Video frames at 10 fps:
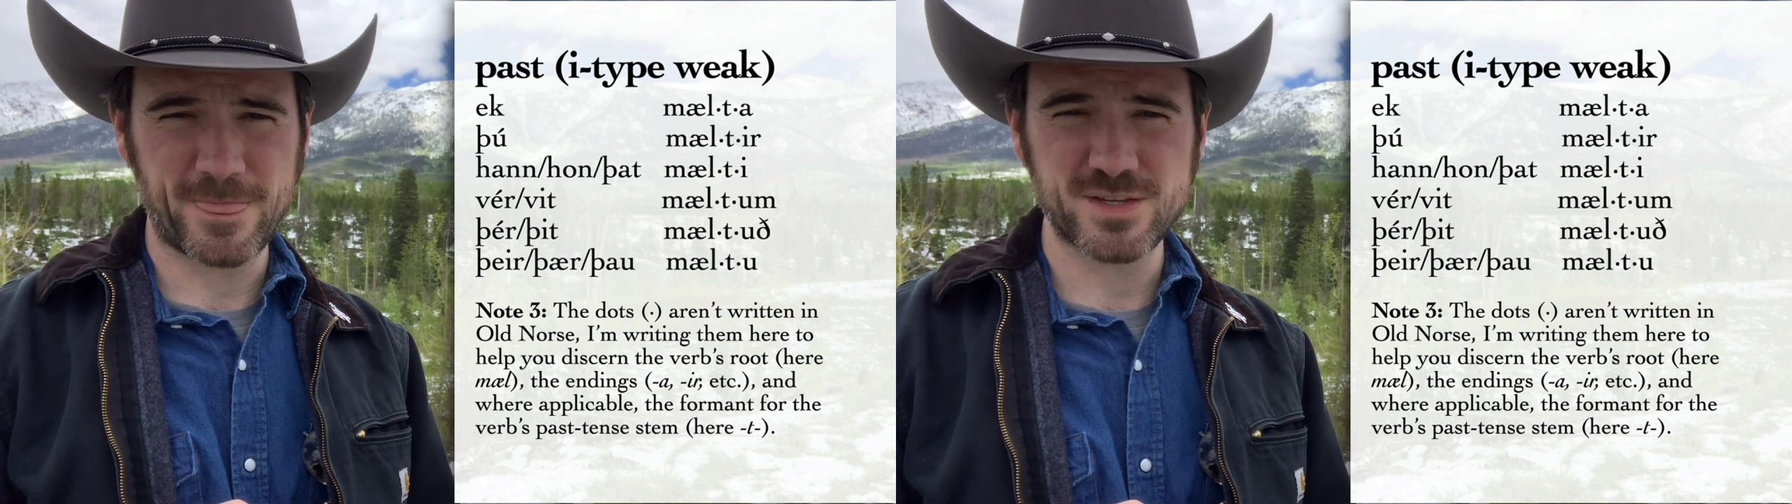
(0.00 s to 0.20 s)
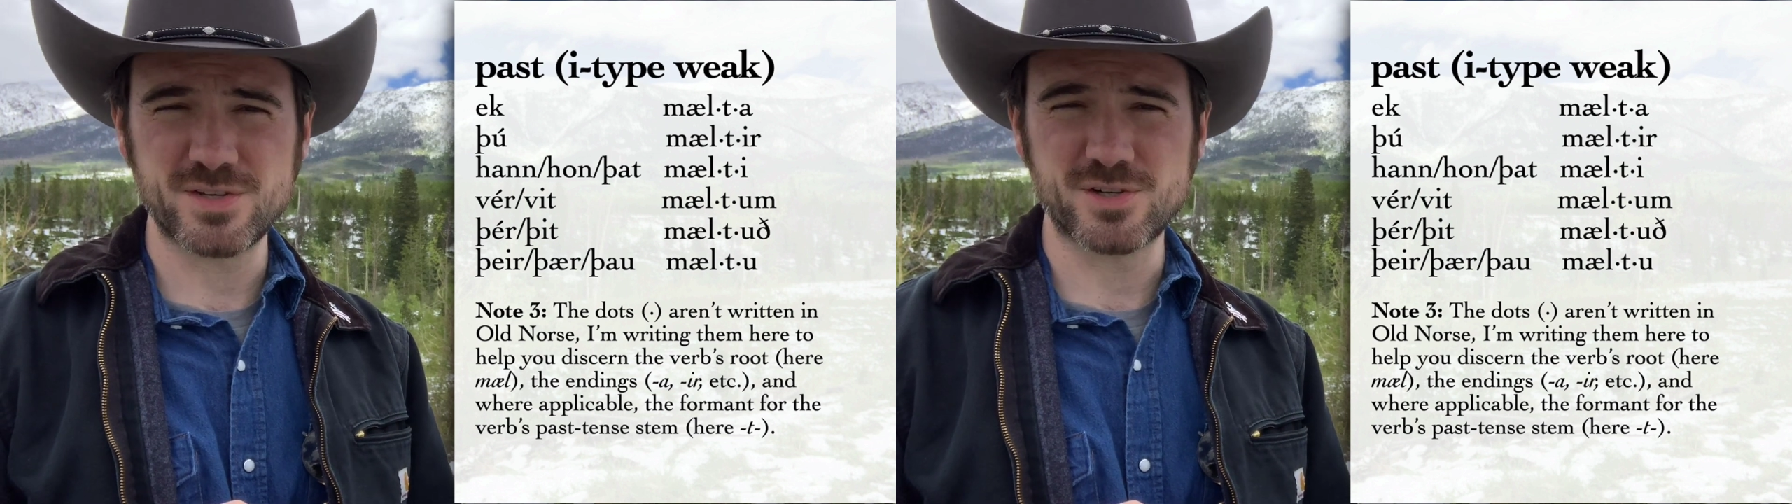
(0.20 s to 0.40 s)

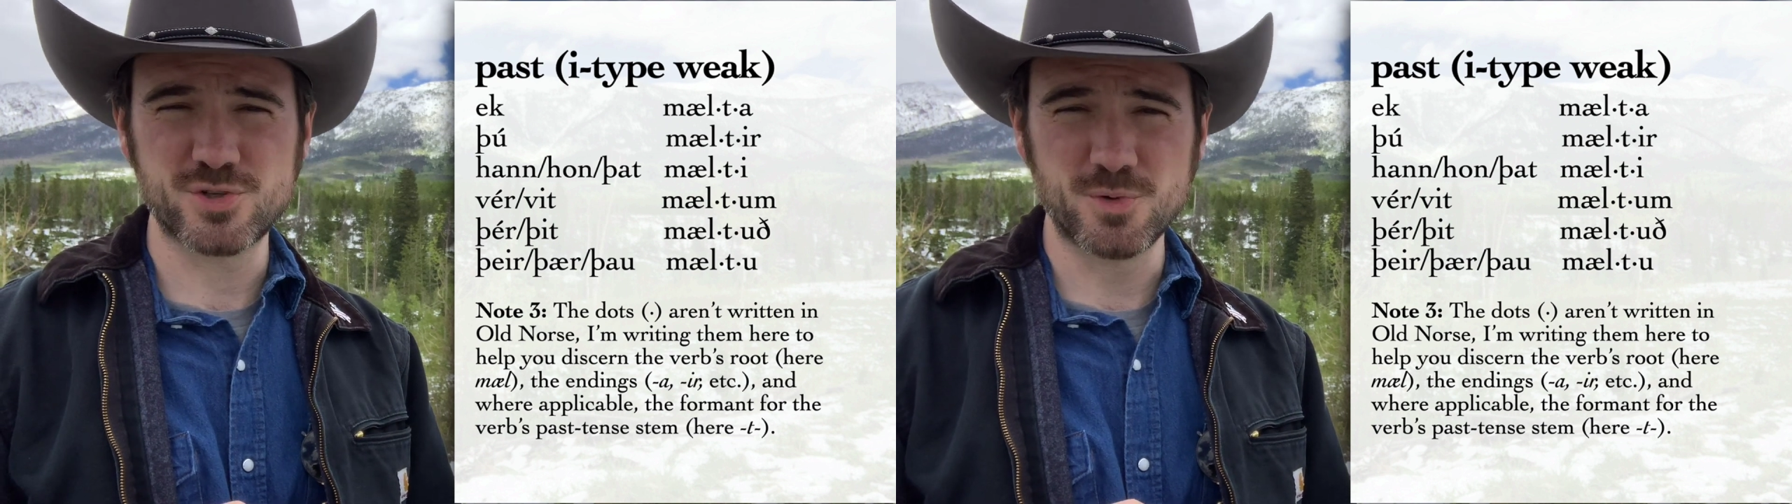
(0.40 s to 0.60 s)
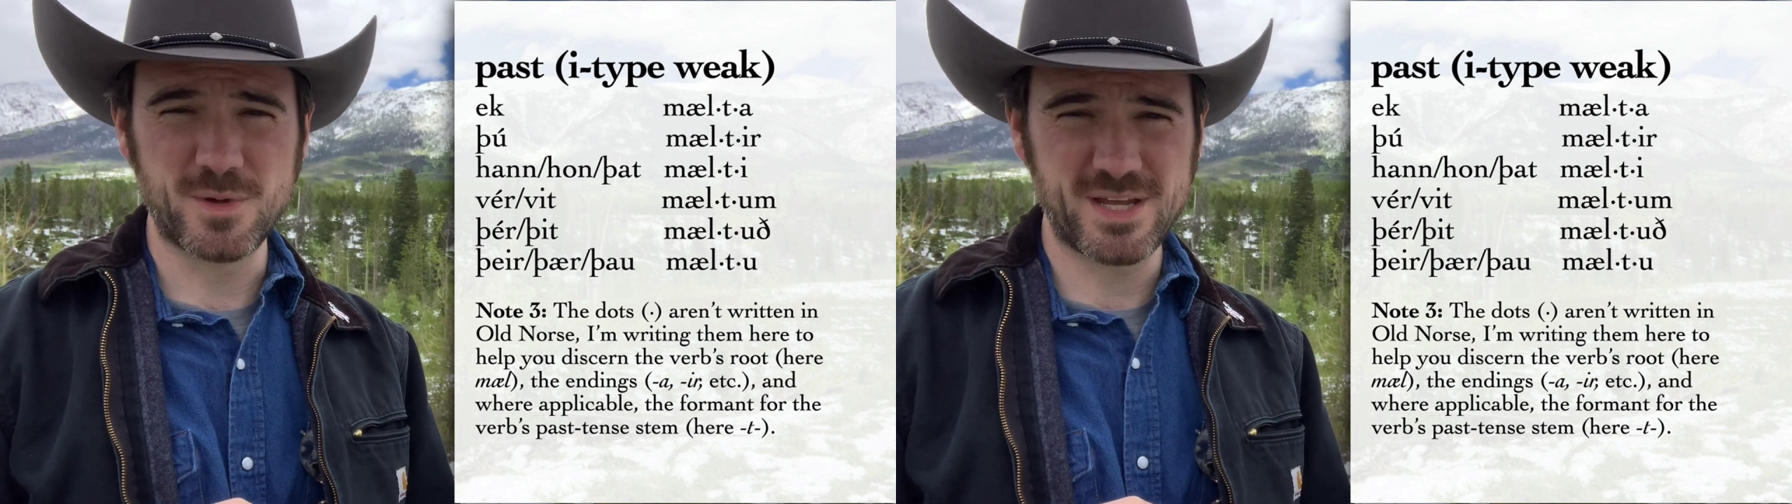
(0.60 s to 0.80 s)
So your
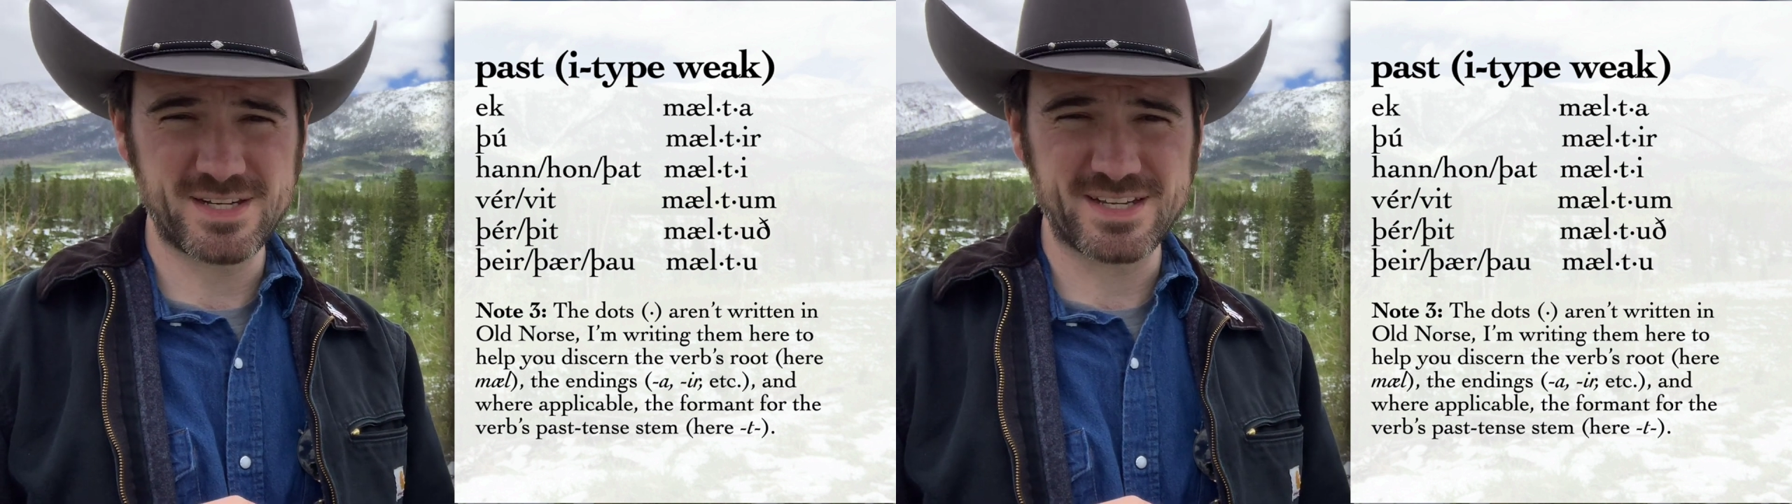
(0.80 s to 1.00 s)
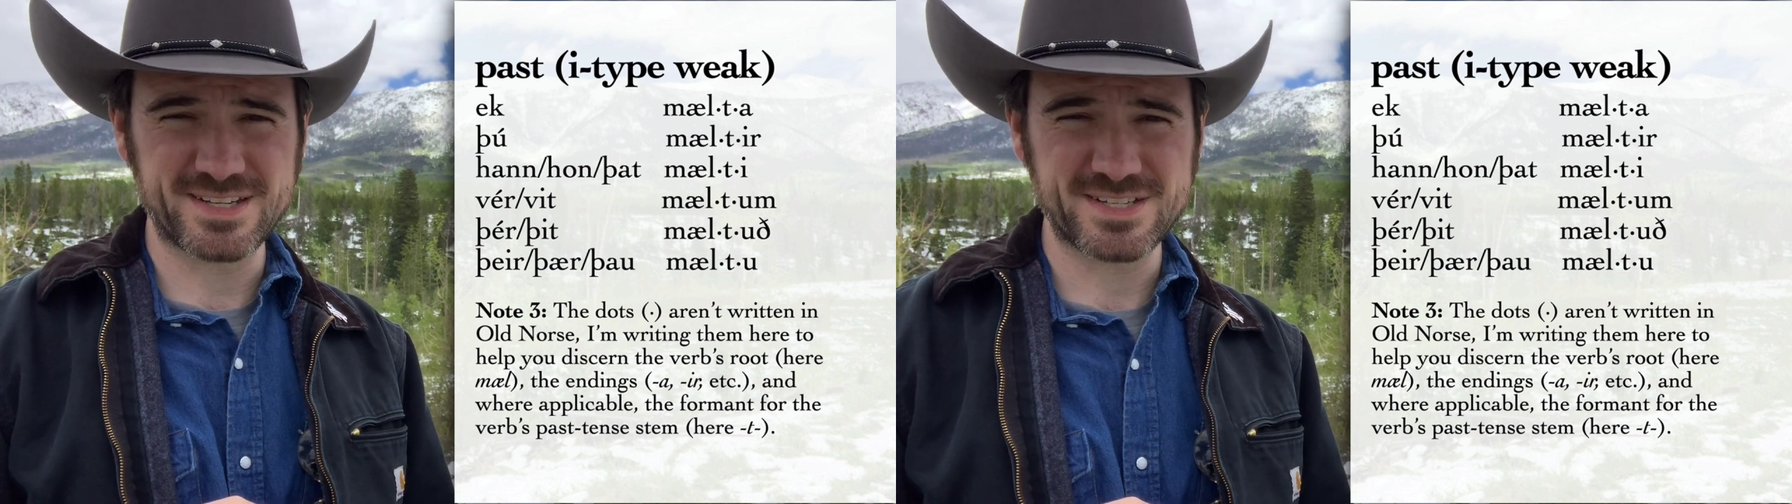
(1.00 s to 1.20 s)
true
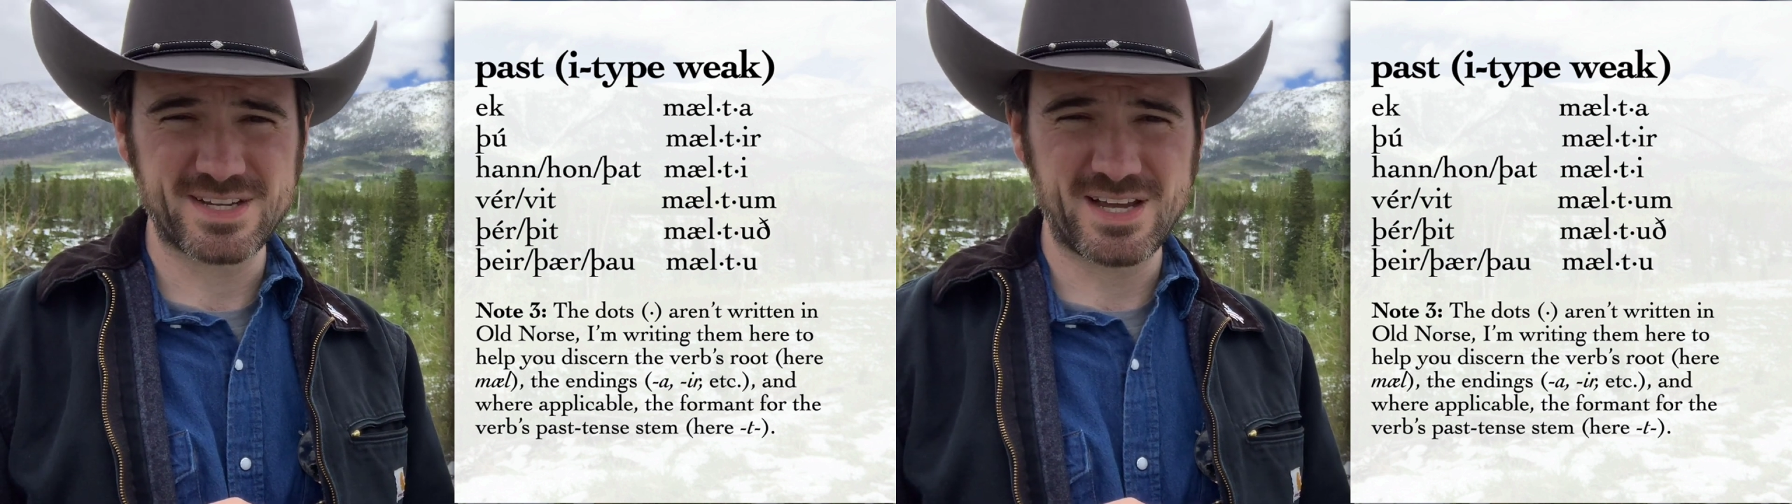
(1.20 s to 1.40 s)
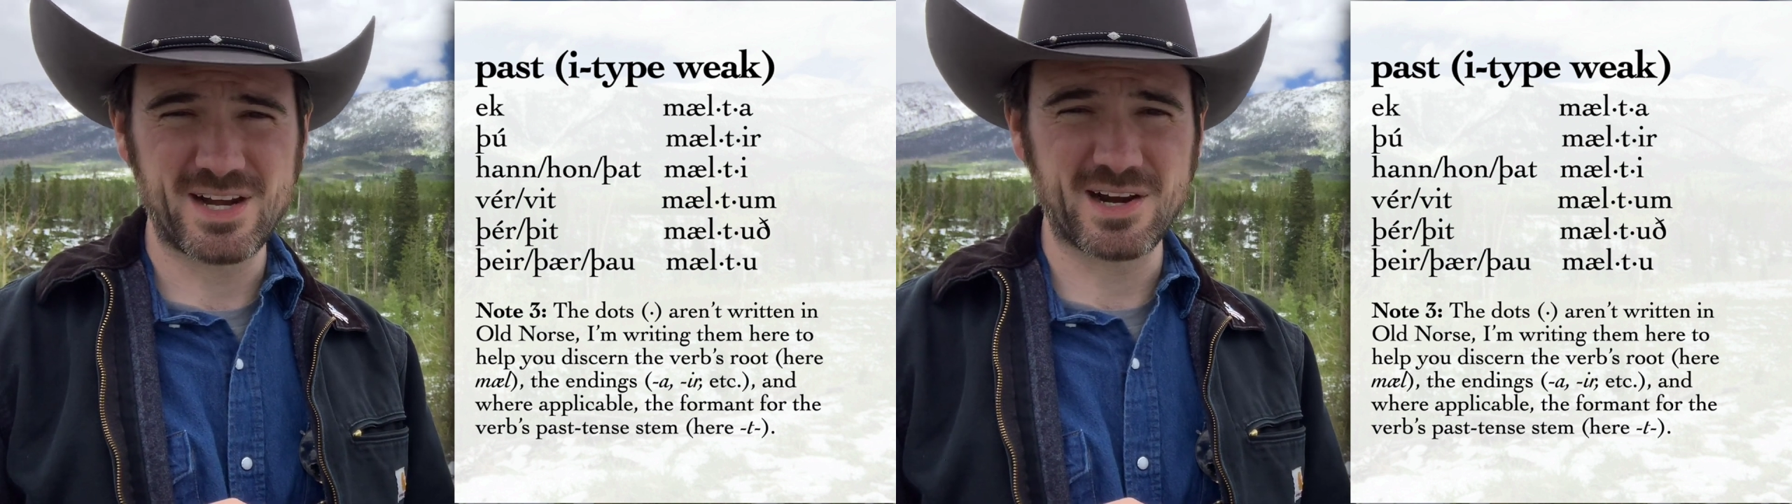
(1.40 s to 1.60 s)
endings,
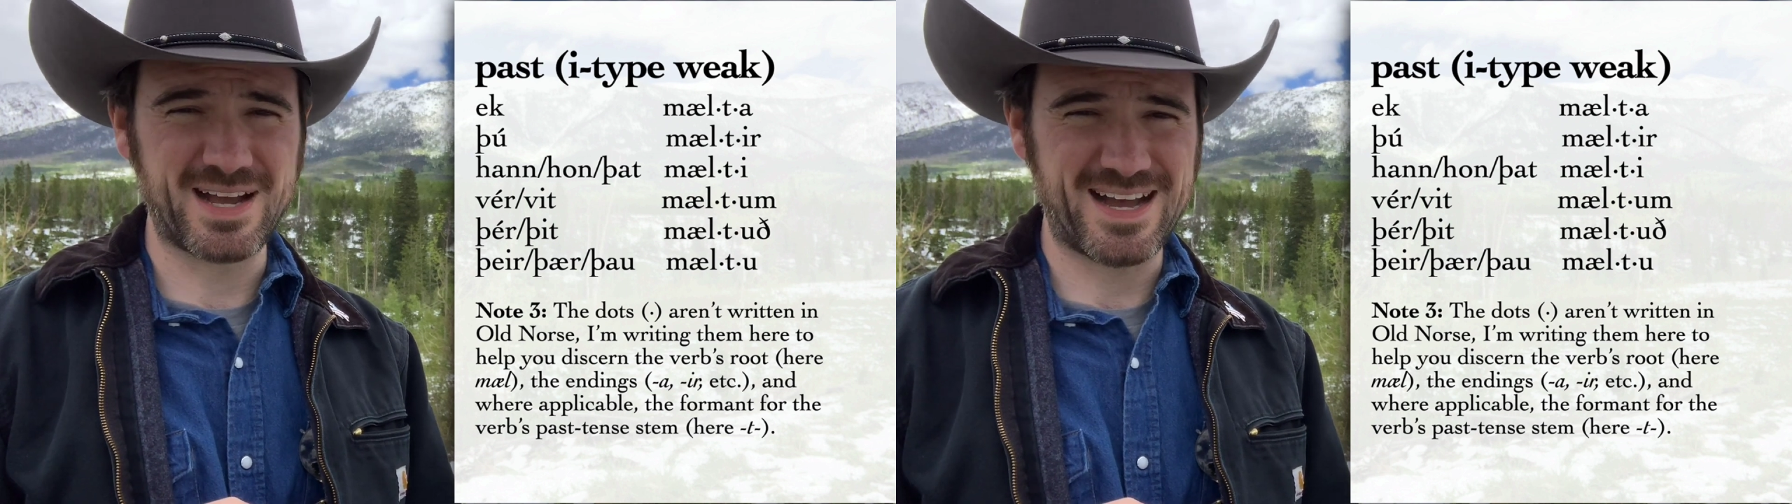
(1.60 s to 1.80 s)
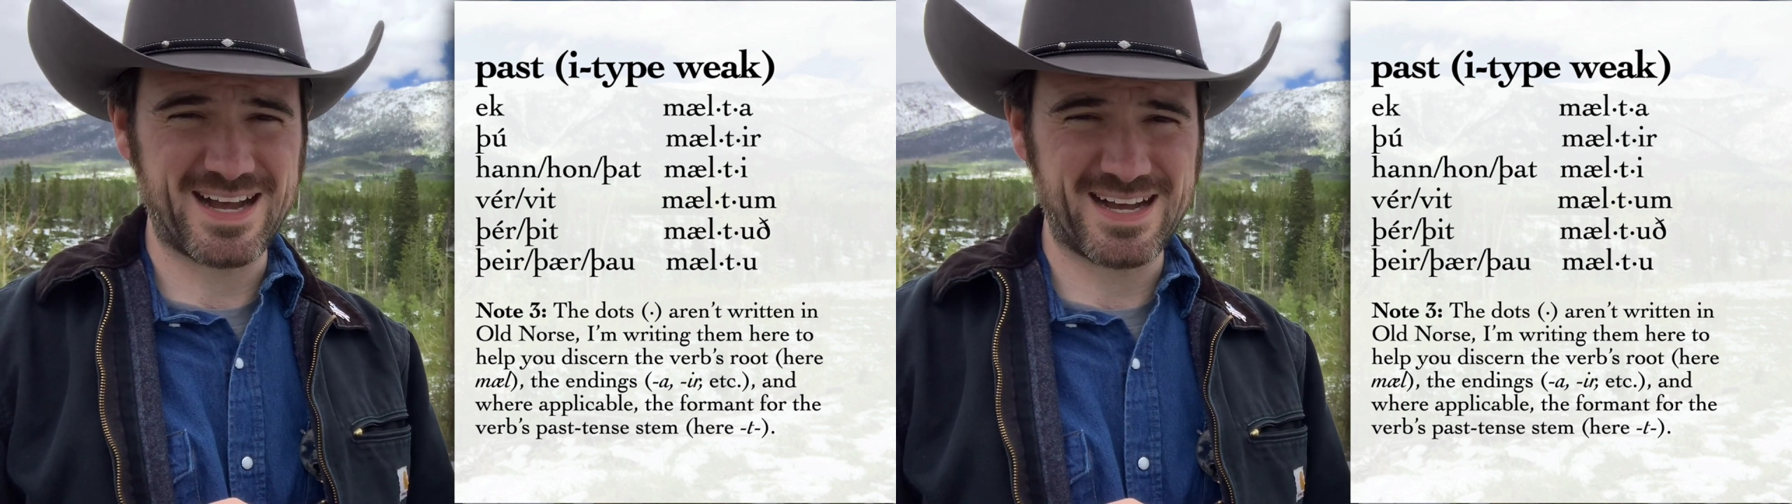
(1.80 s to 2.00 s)

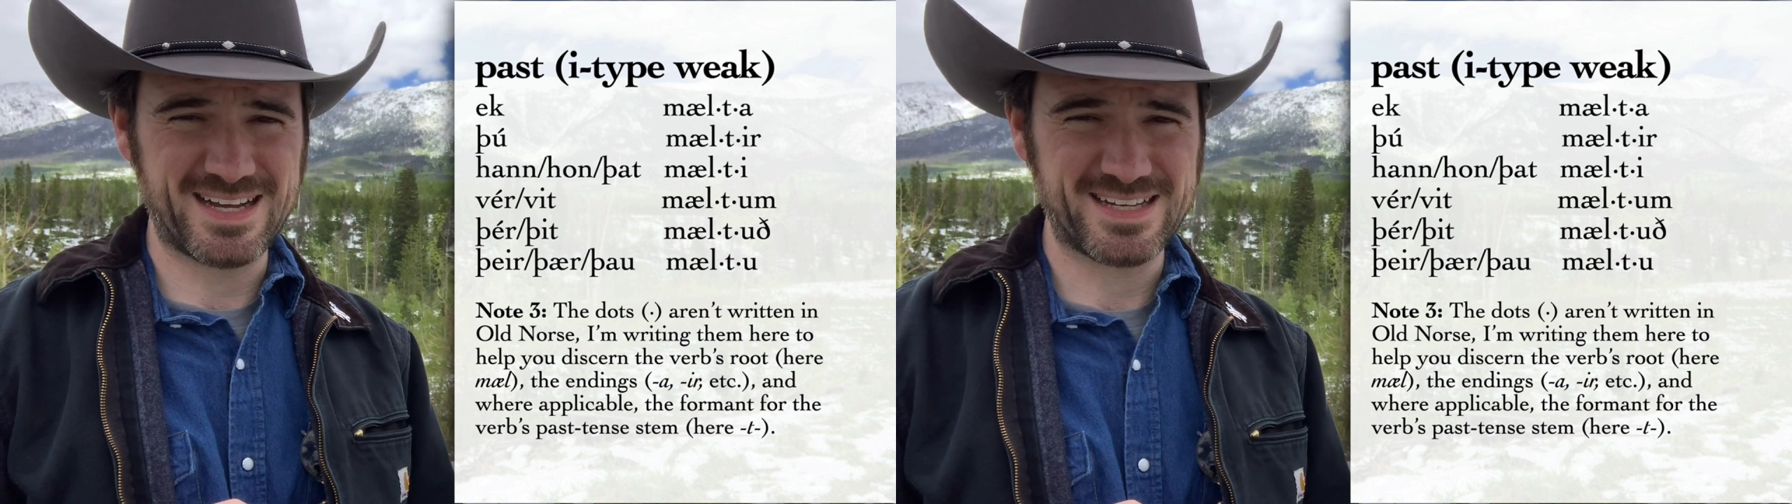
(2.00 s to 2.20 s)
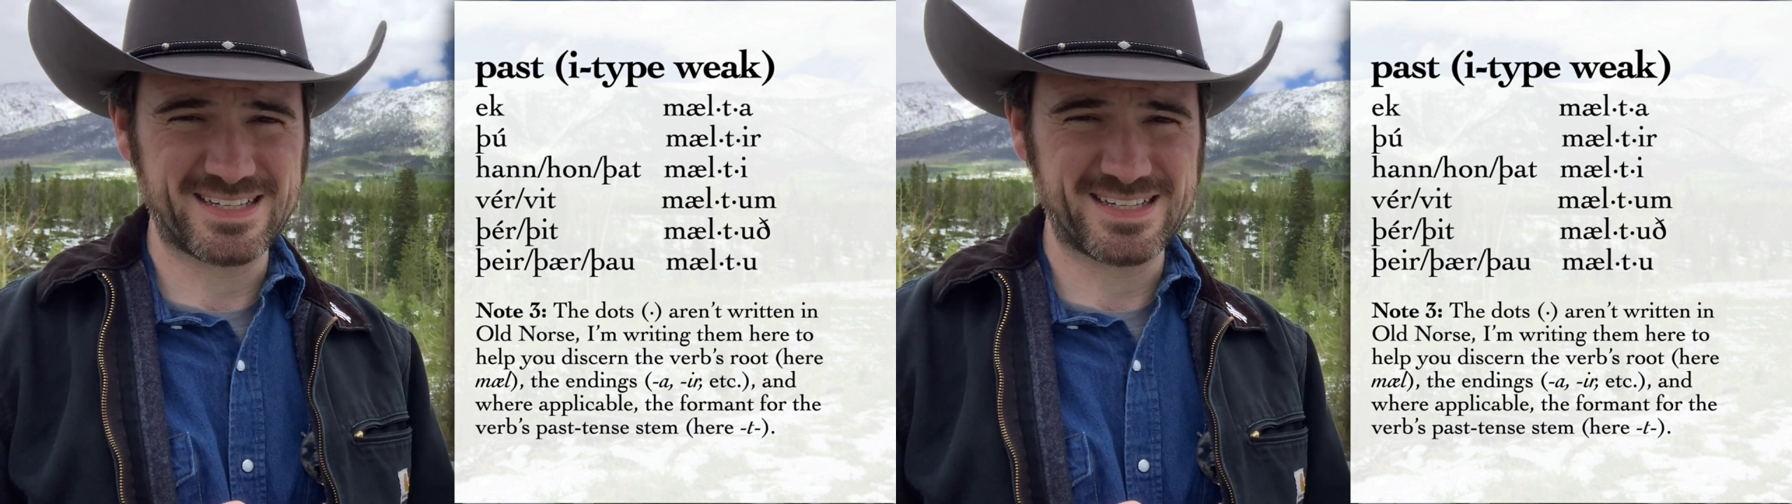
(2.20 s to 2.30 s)
ah,